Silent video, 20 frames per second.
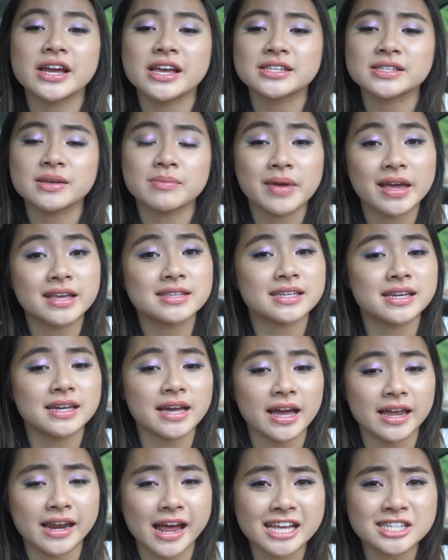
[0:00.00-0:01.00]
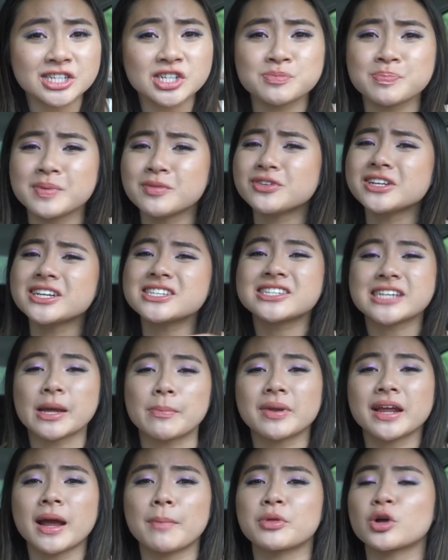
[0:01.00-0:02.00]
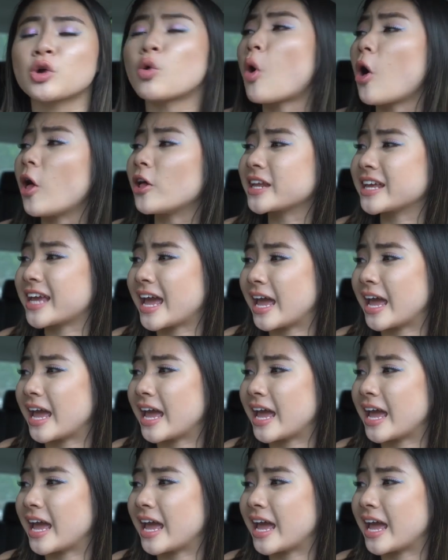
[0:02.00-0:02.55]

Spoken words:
is amazing and has just been really stepping up the quality